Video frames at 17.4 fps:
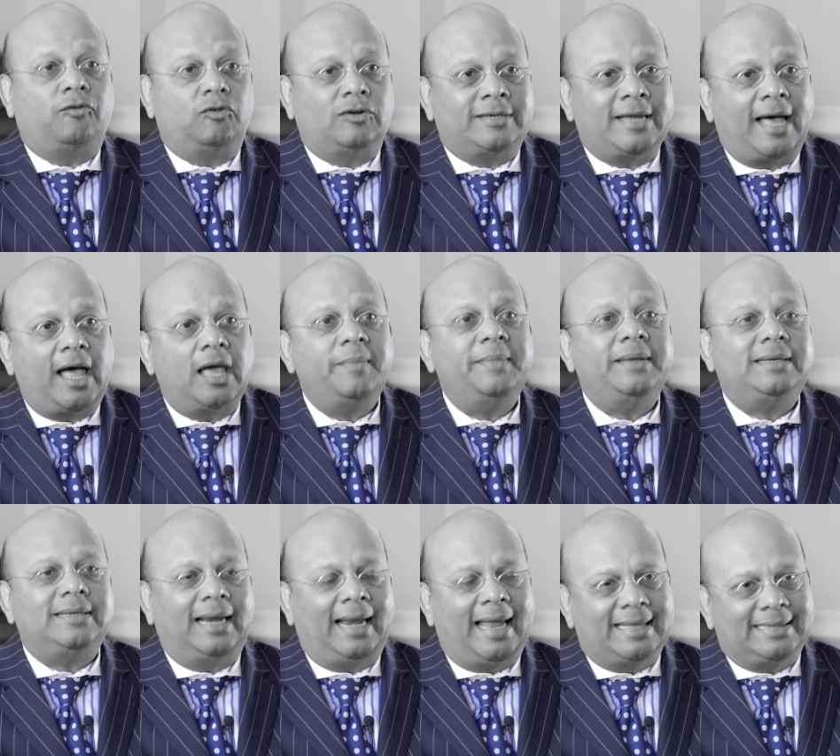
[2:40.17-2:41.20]

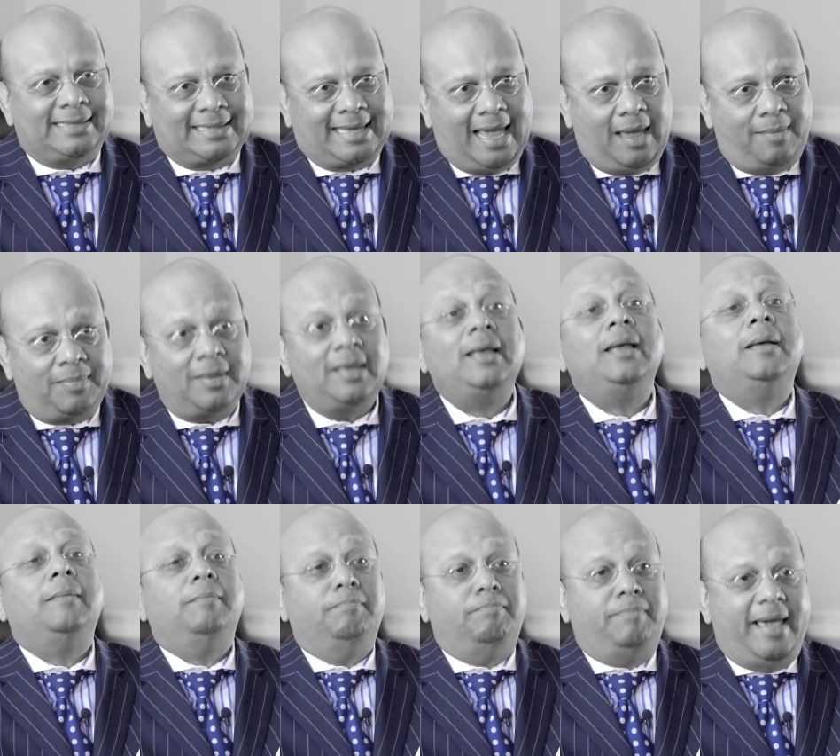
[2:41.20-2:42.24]
retirement landscape
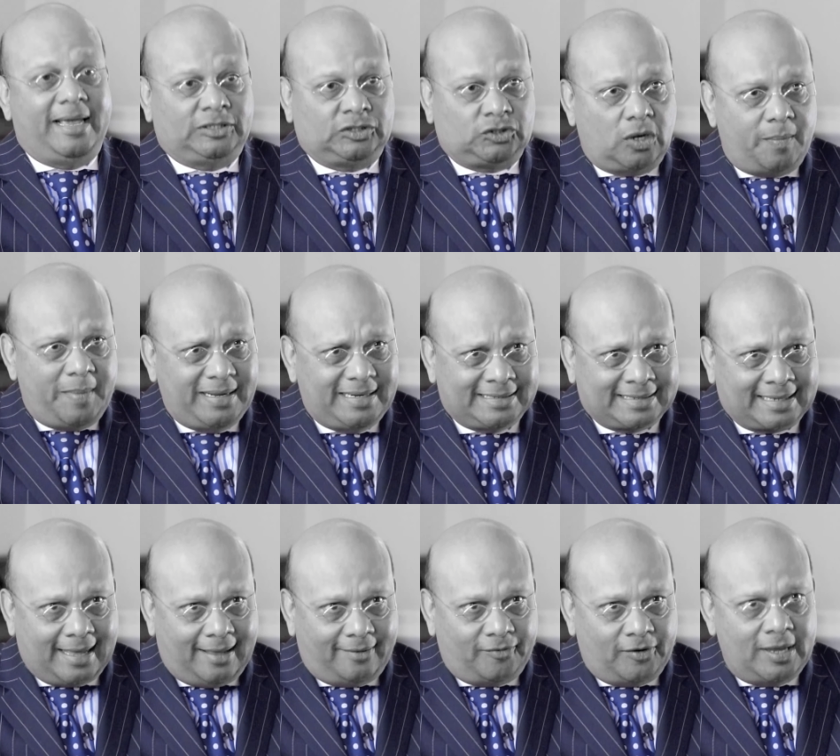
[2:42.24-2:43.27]
based on my
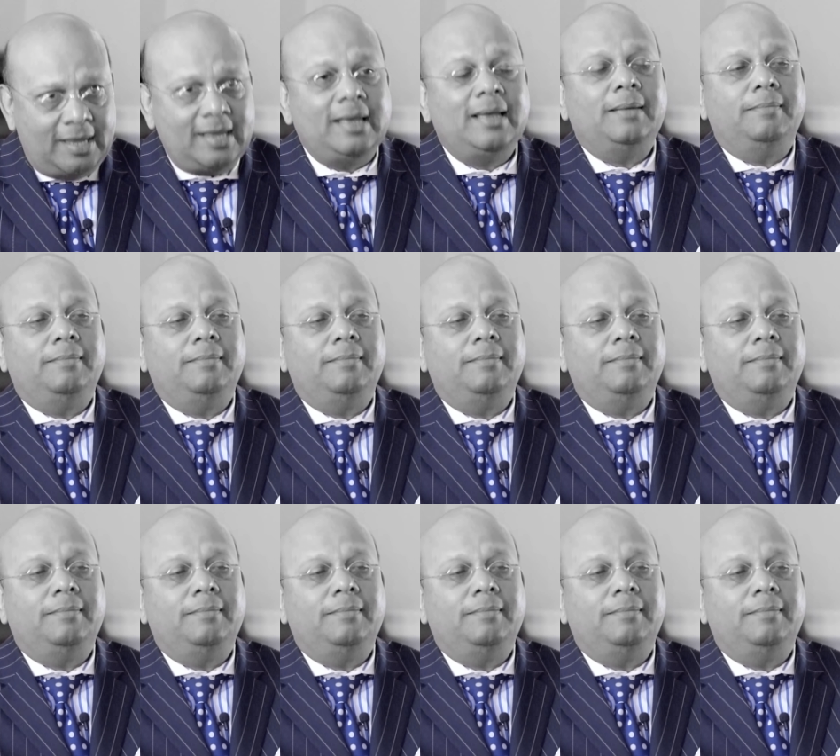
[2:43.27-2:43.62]
discovery,